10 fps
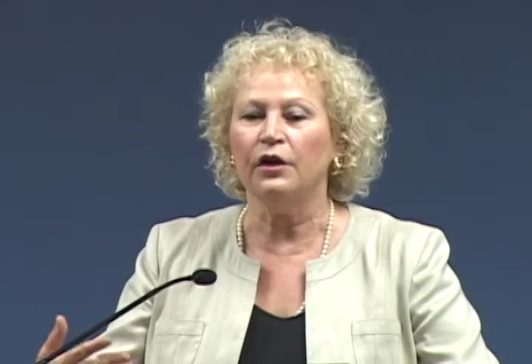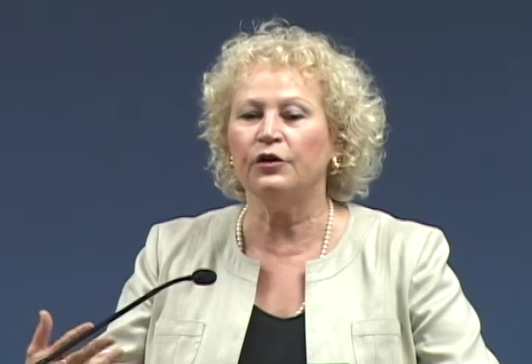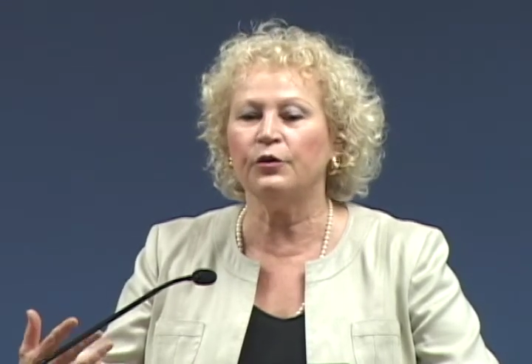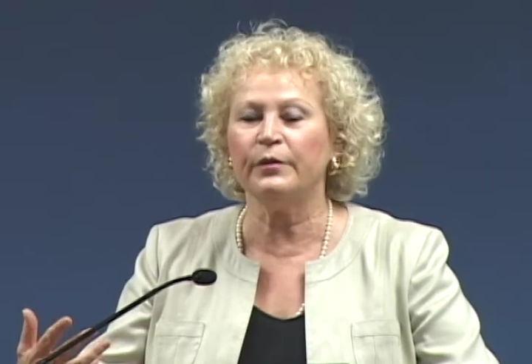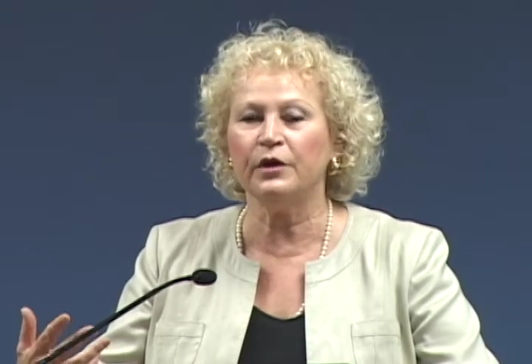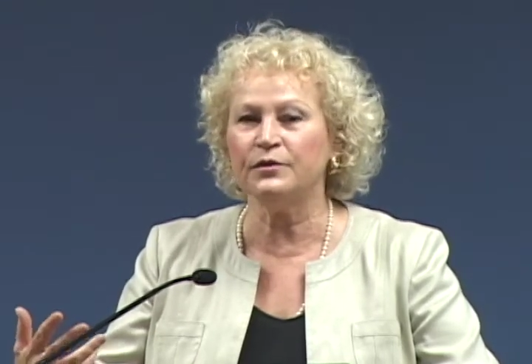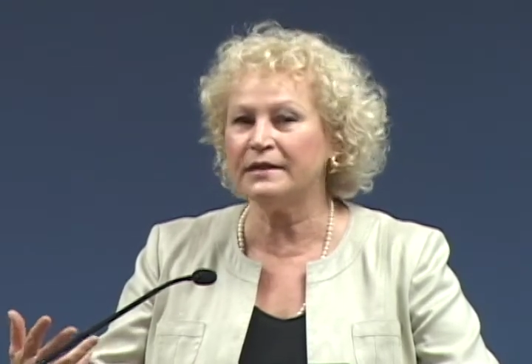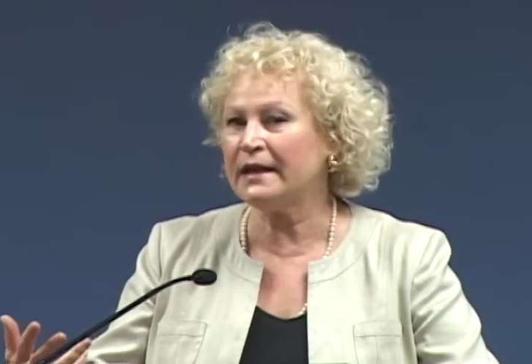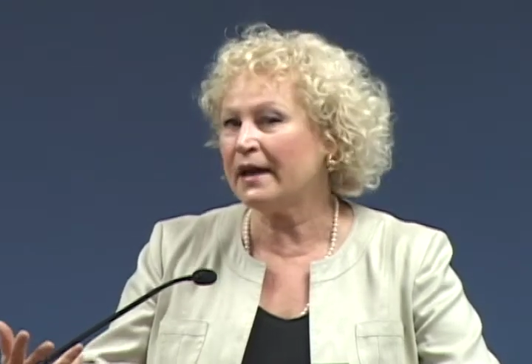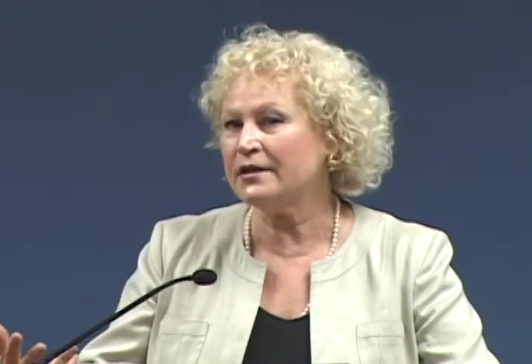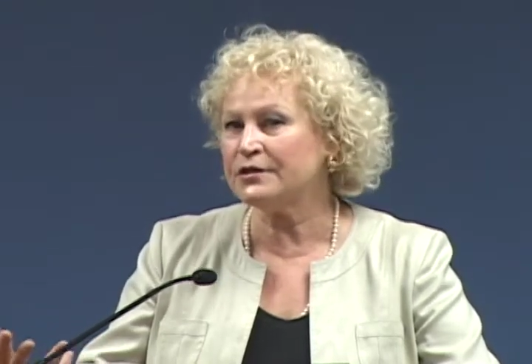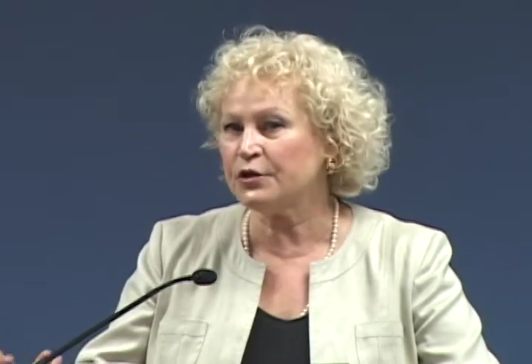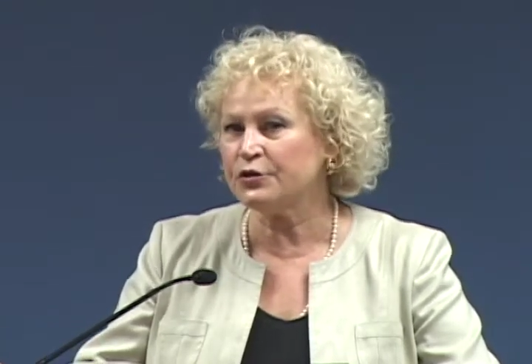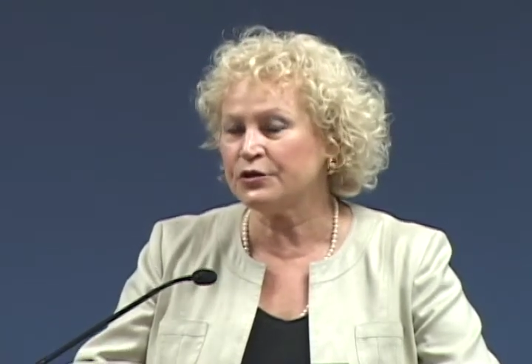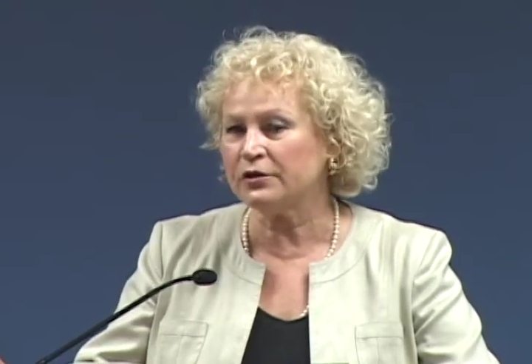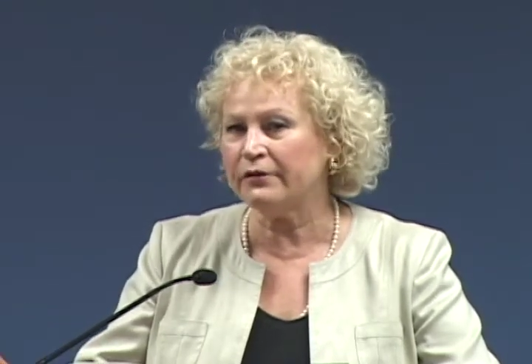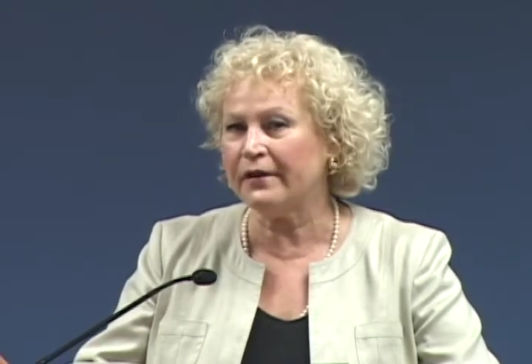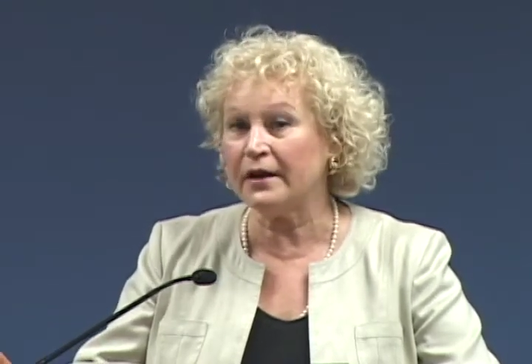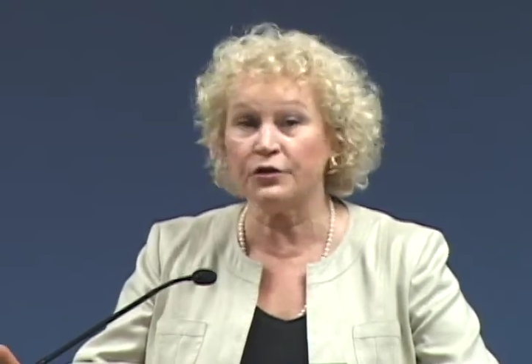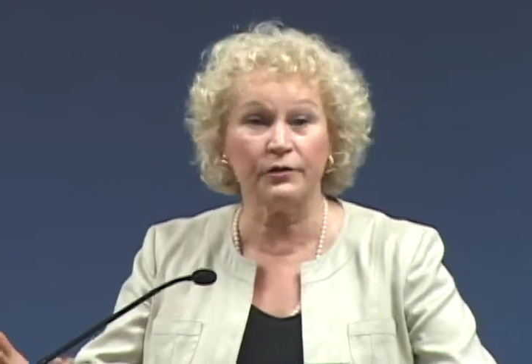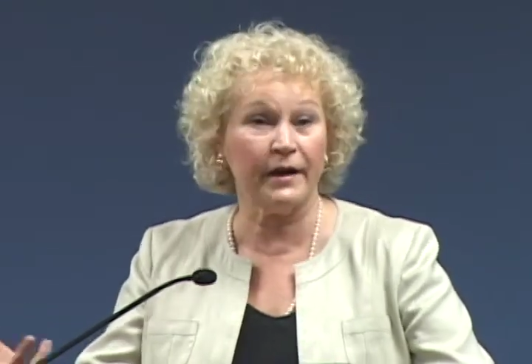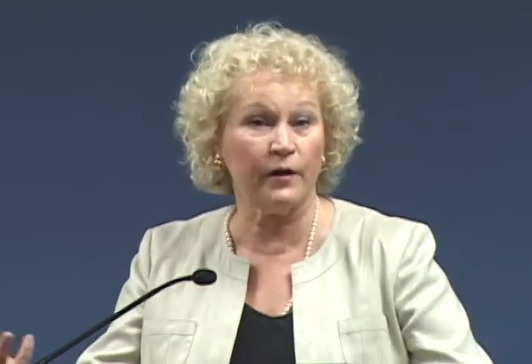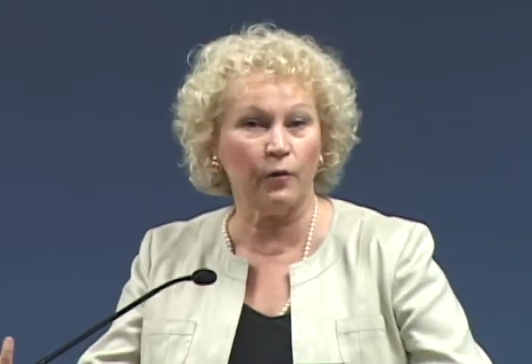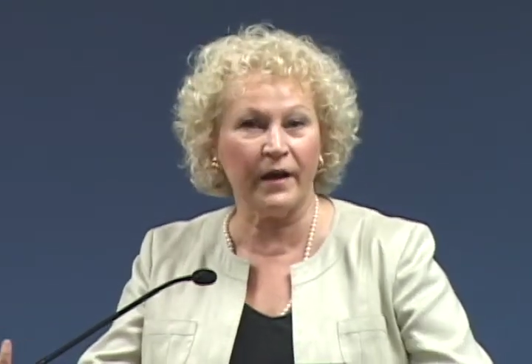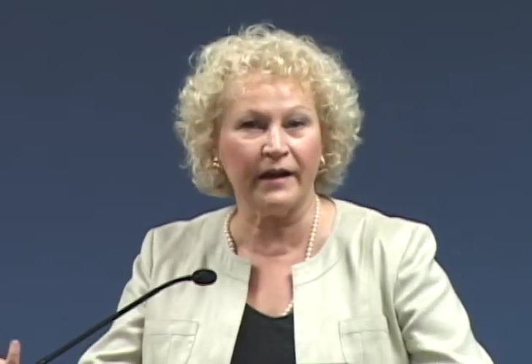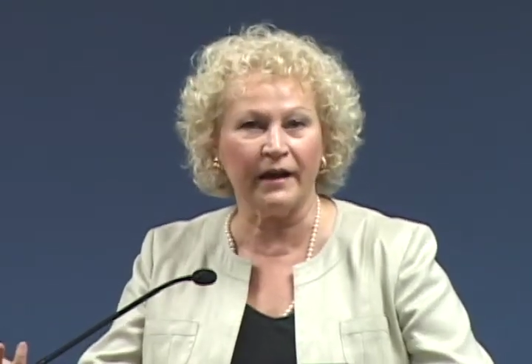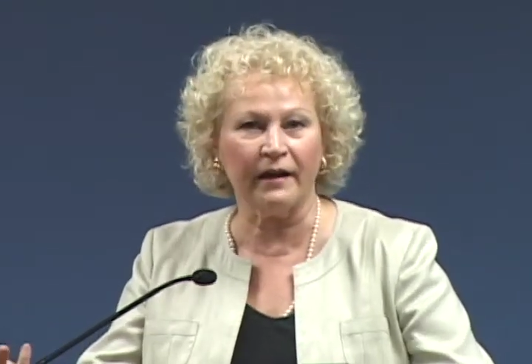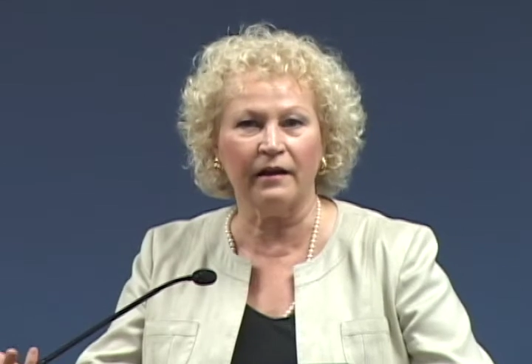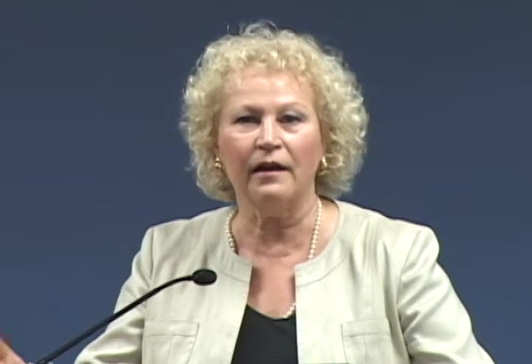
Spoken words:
You can be used at a social event. You're at a wedding.